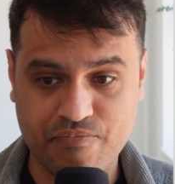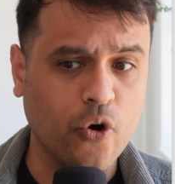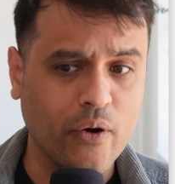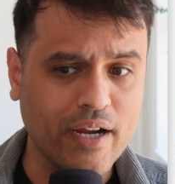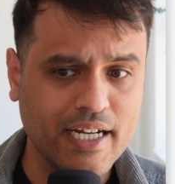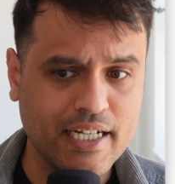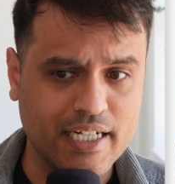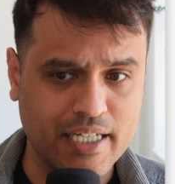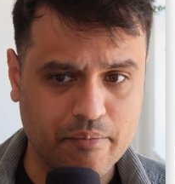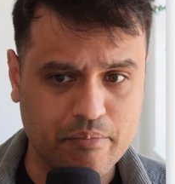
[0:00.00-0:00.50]

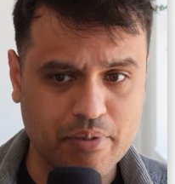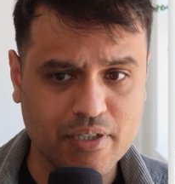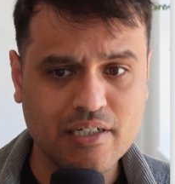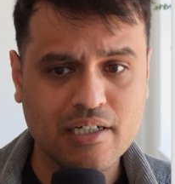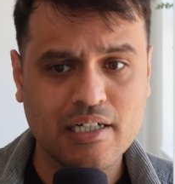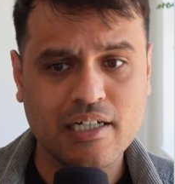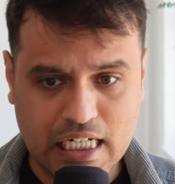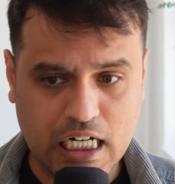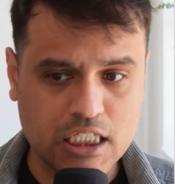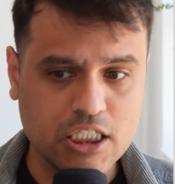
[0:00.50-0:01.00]
Going deeper,
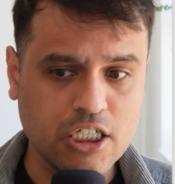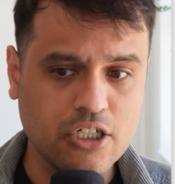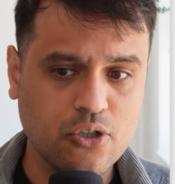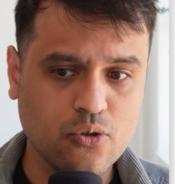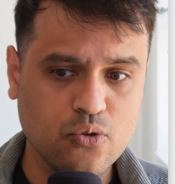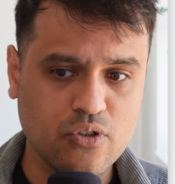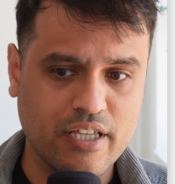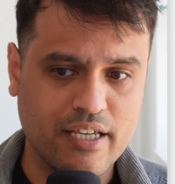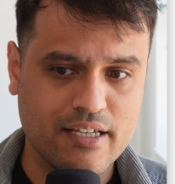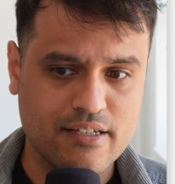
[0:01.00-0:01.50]
the other
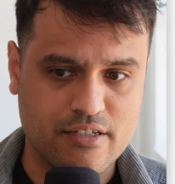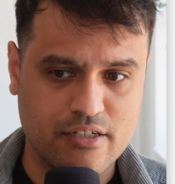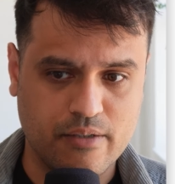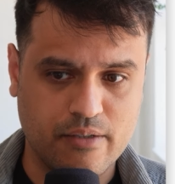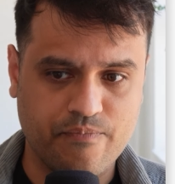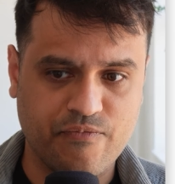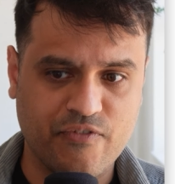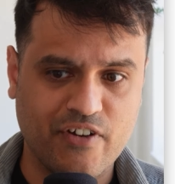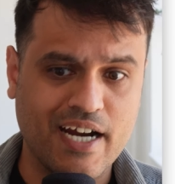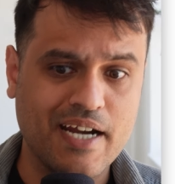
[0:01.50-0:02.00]
two things
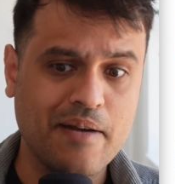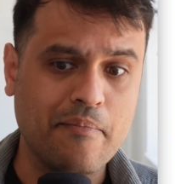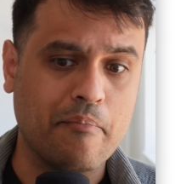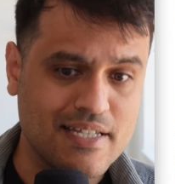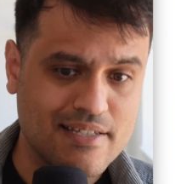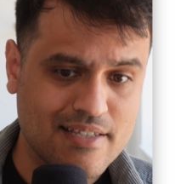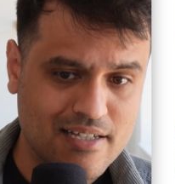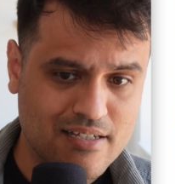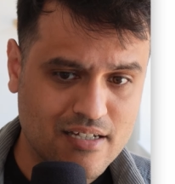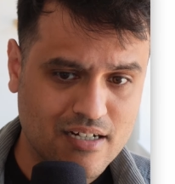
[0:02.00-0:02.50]
here, right?
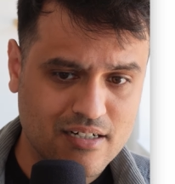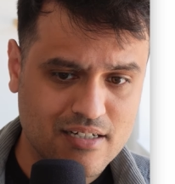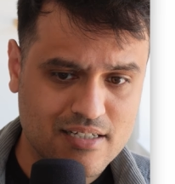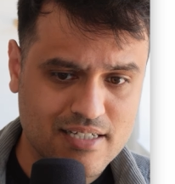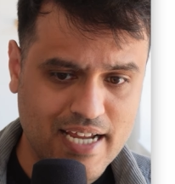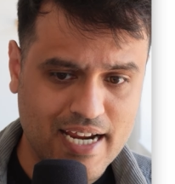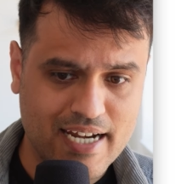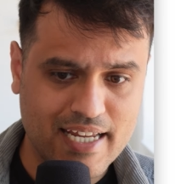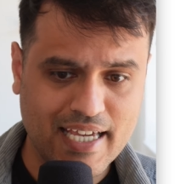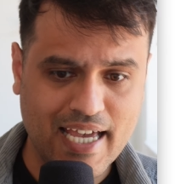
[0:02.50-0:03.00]
Business
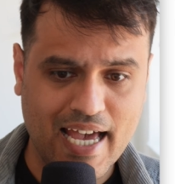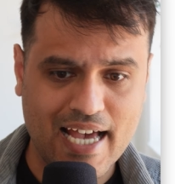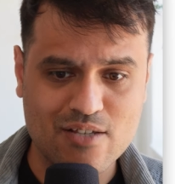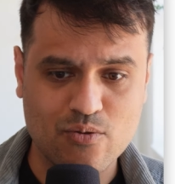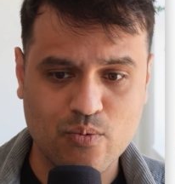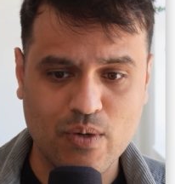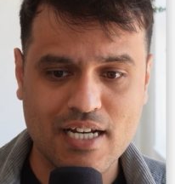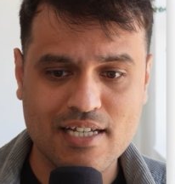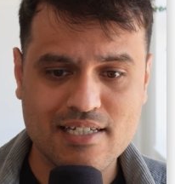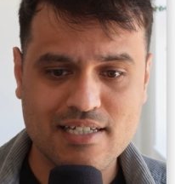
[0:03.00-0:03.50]
understanding
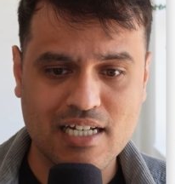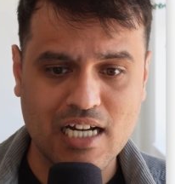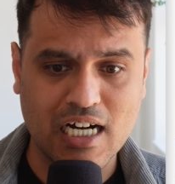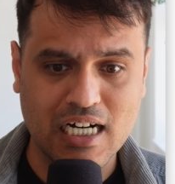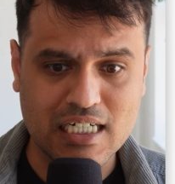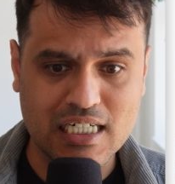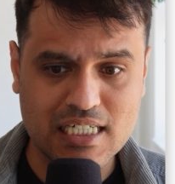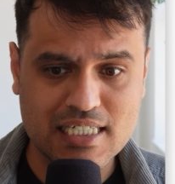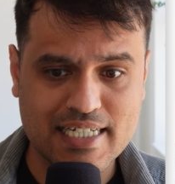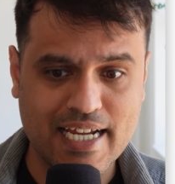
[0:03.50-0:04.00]
as well as an
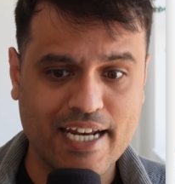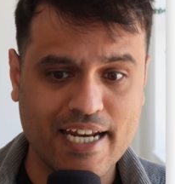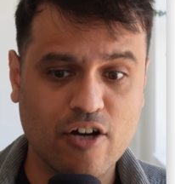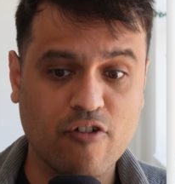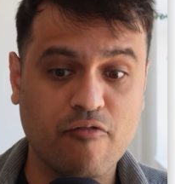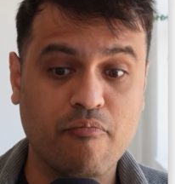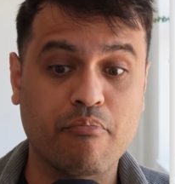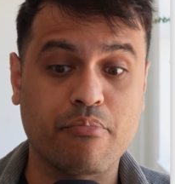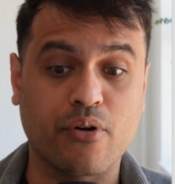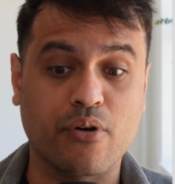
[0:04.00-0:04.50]

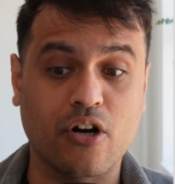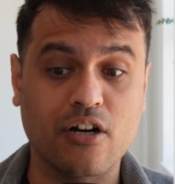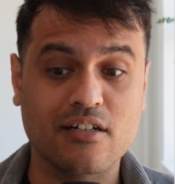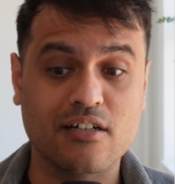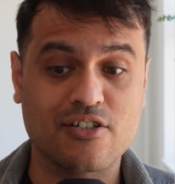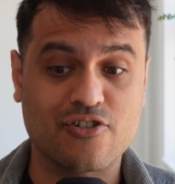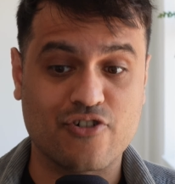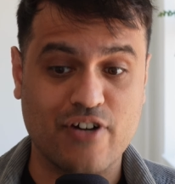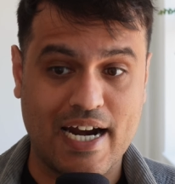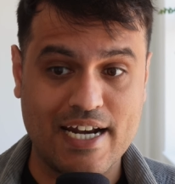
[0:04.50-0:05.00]
understanding of
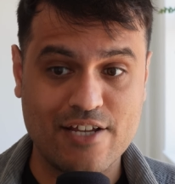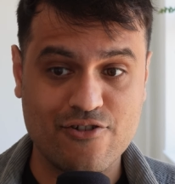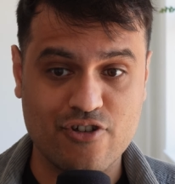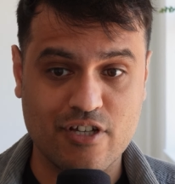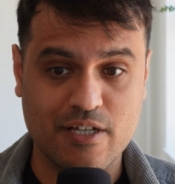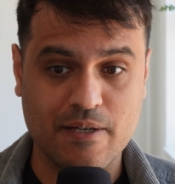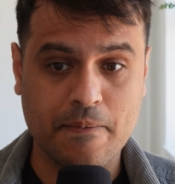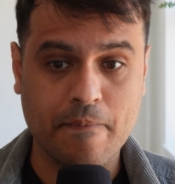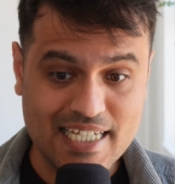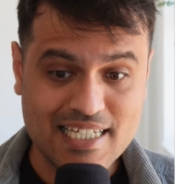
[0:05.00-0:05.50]
product
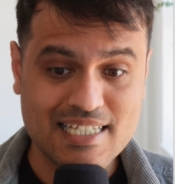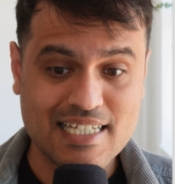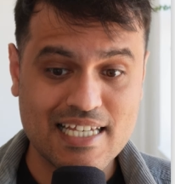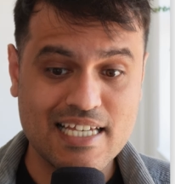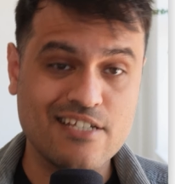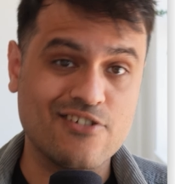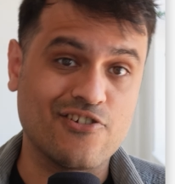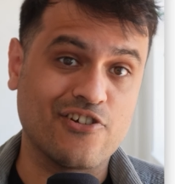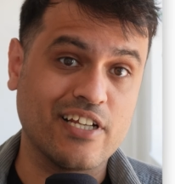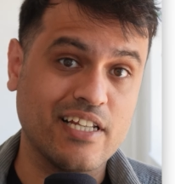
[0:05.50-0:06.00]
strategy. This
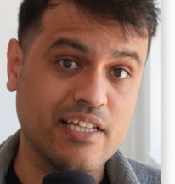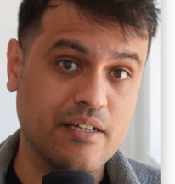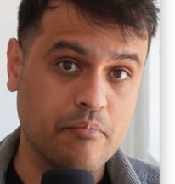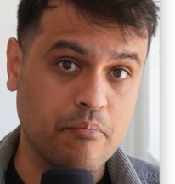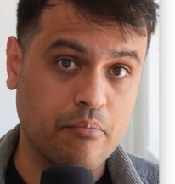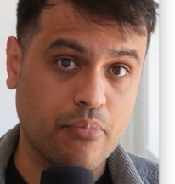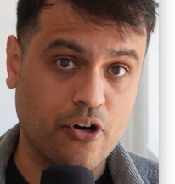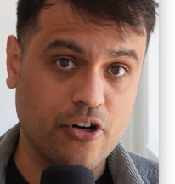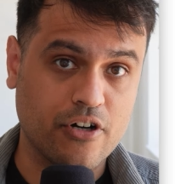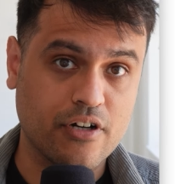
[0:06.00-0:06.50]
is really
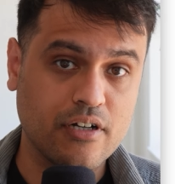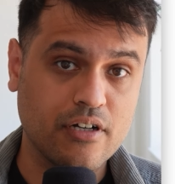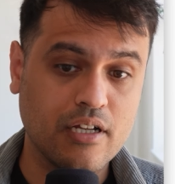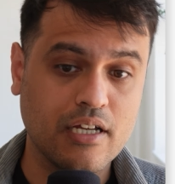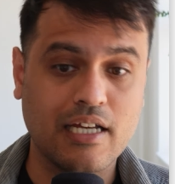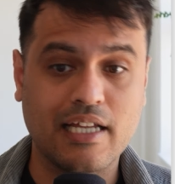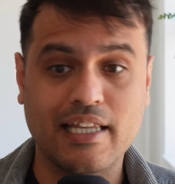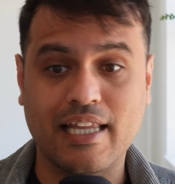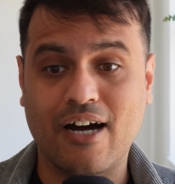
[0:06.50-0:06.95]
important.